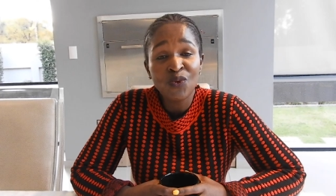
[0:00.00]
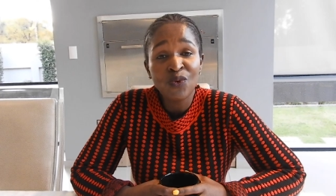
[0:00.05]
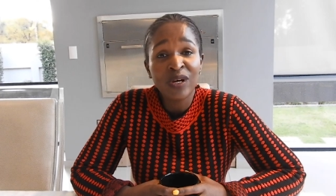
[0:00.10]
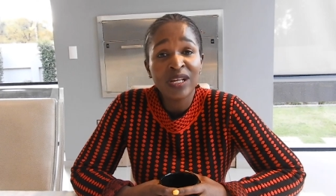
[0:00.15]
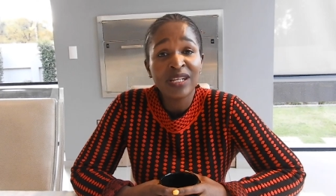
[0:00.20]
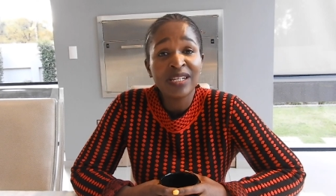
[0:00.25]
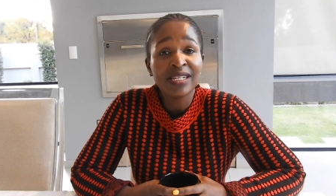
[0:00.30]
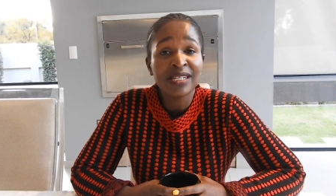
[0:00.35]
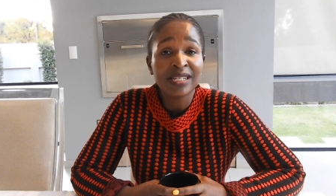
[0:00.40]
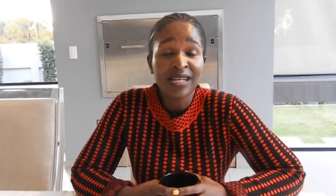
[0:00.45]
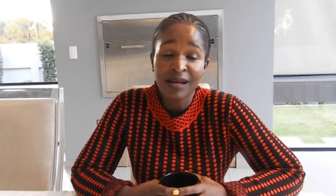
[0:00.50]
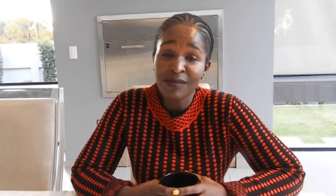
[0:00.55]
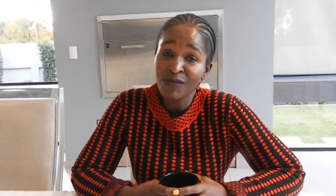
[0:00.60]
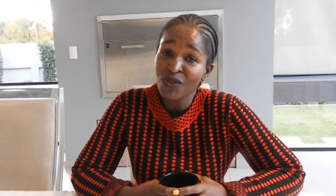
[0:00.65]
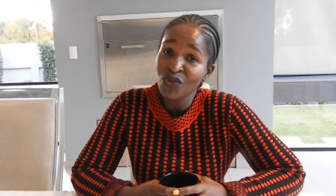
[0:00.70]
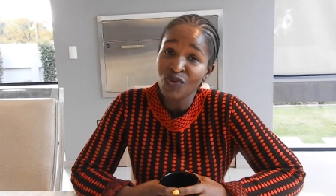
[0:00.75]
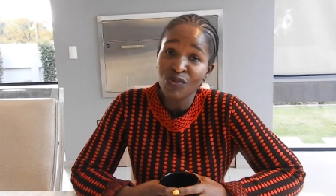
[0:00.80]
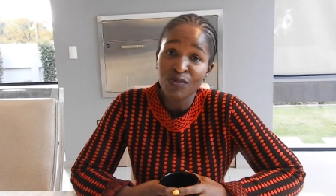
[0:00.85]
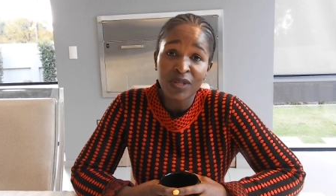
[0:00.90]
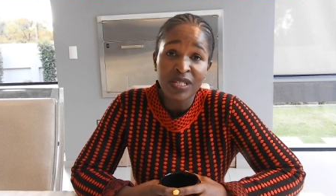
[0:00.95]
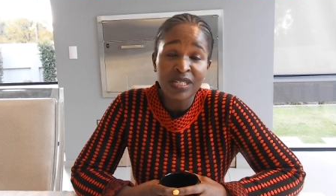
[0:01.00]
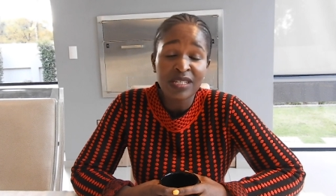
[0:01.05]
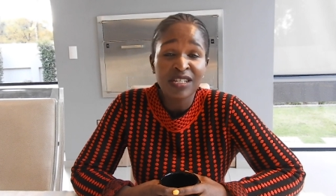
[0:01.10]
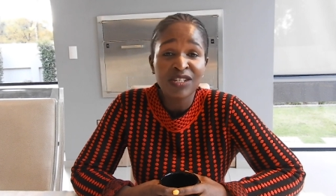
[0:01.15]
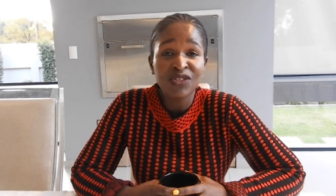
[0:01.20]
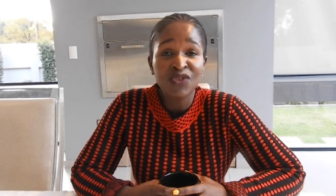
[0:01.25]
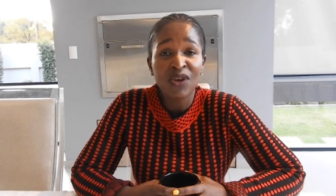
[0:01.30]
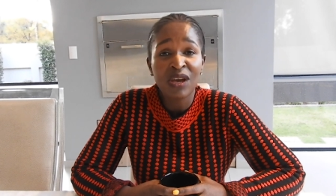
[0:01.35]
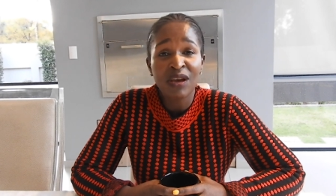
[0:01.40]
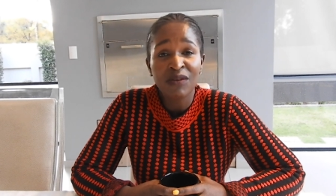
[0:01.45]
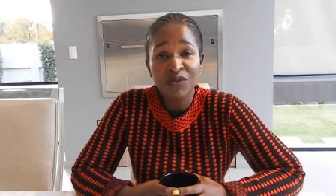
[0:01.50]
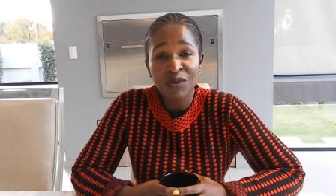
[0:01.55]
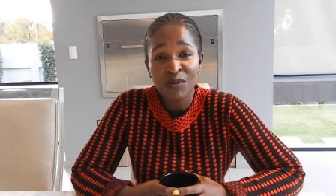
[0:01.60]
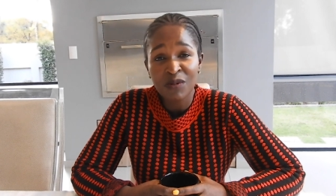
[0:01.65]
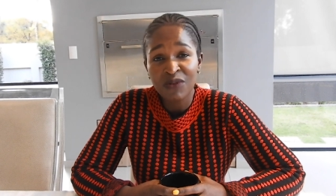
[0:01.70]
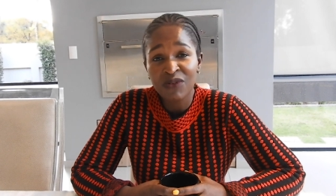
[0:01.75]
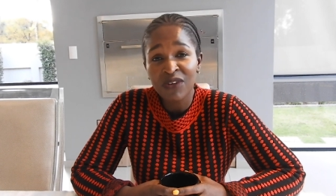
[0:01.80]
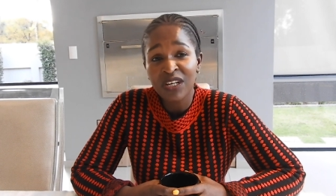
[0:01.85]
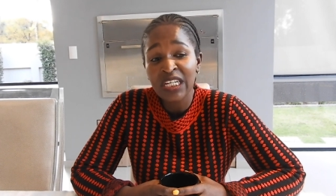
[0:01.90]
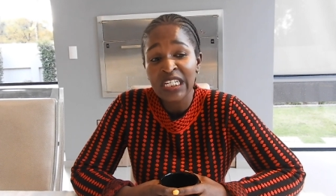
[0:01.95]
When it comes to business, you have to
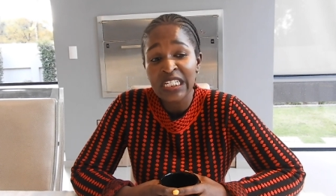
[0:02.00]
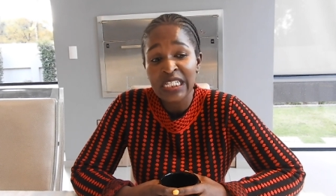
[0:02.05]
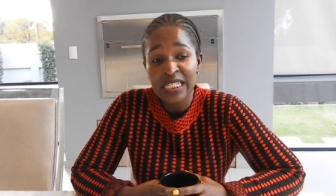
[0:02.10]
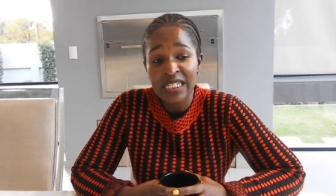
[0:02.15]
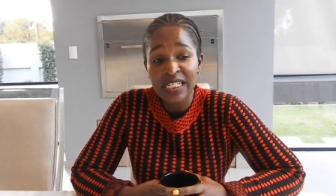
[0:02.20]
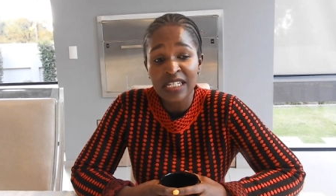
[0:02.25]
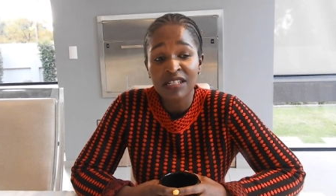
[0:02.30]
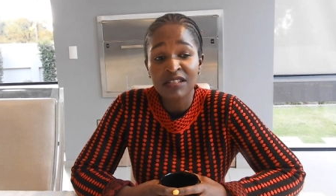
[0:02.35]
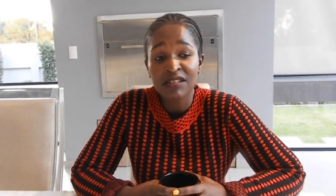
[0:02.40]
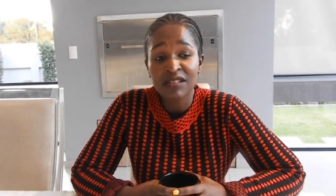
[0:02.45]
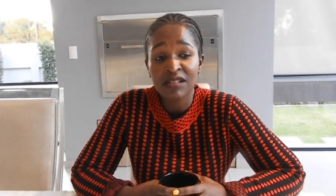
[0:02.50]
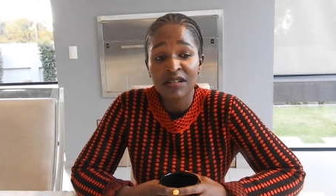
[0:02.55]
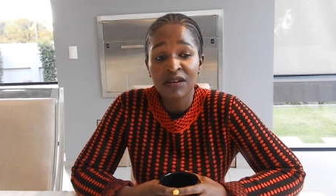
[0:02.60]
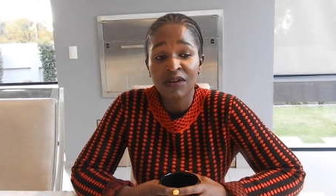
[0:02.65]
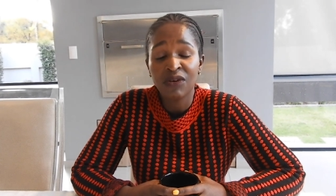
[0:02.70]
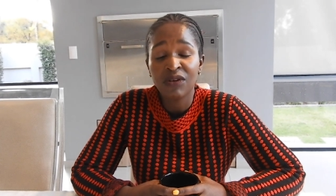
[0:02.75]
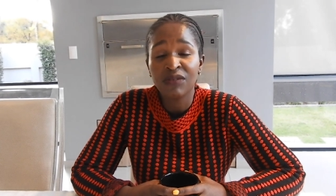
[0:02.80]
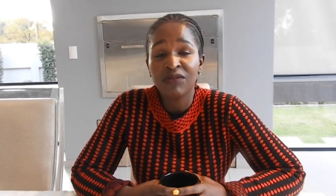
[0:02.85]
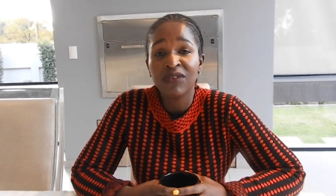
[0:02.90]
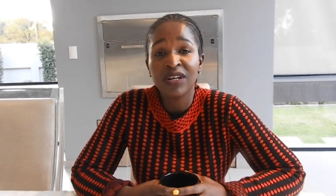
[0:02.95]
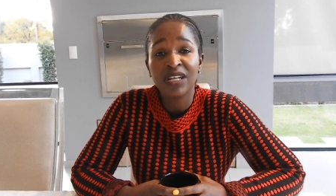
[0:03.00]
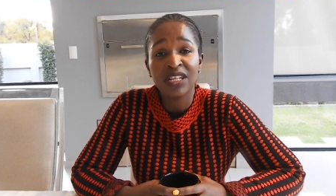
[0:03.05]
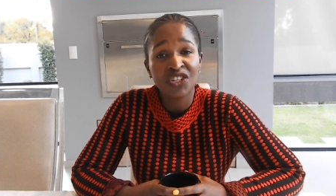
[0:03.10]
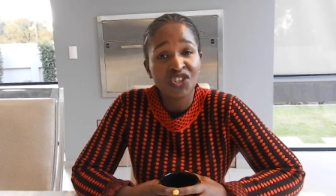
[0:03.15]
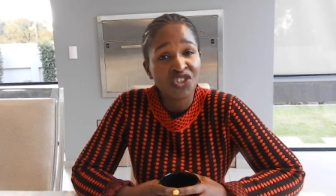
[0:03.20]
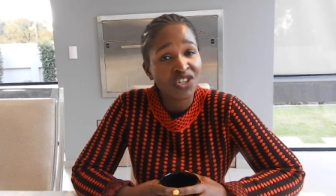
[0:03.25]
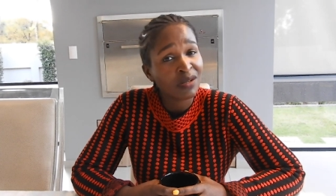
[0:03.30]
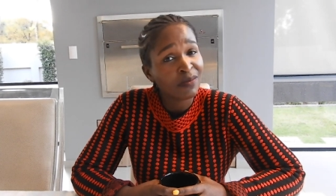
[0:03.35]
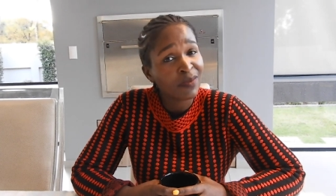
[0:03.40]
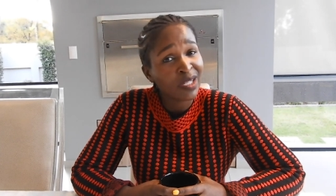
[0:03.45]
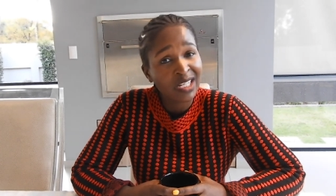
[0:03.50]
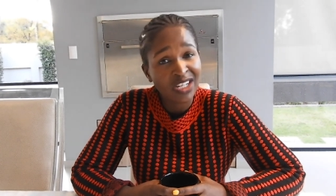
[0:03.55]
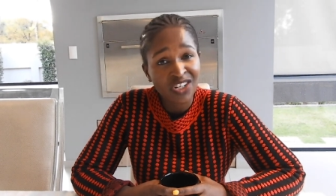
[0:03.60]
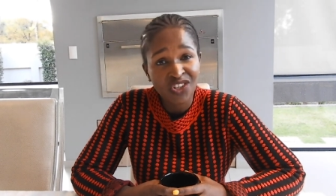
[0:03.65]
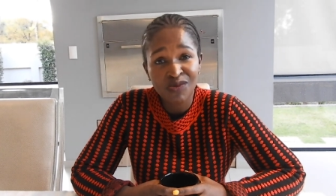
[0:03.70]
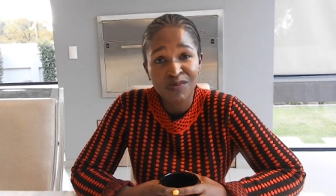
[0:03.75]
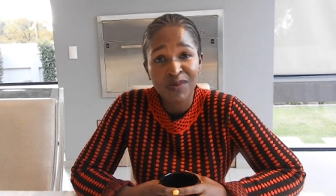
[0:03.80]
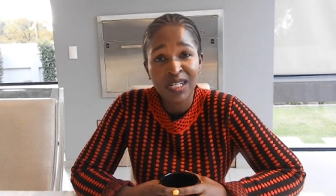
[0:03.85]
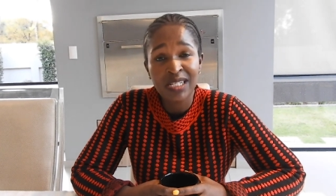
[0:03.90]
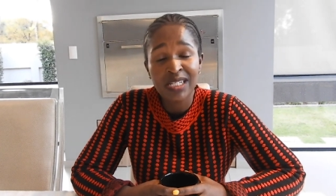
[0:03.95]
be very strict on financial
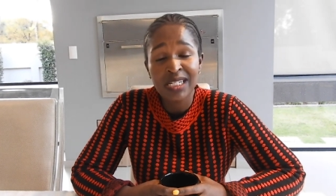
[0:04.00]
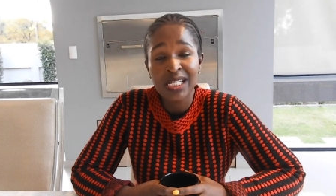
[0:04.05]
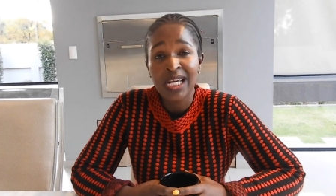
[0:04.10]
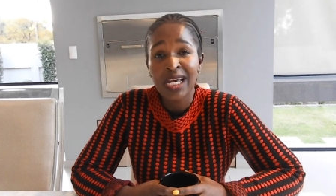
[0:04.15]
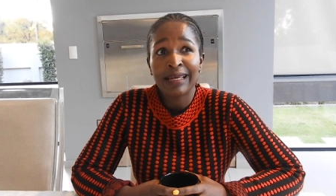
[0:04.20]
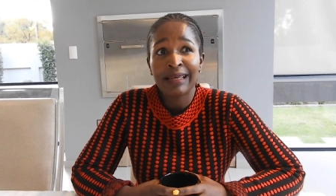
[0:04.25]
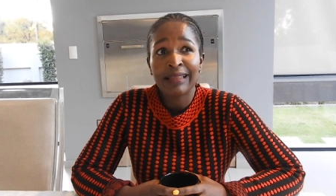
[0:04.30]
management.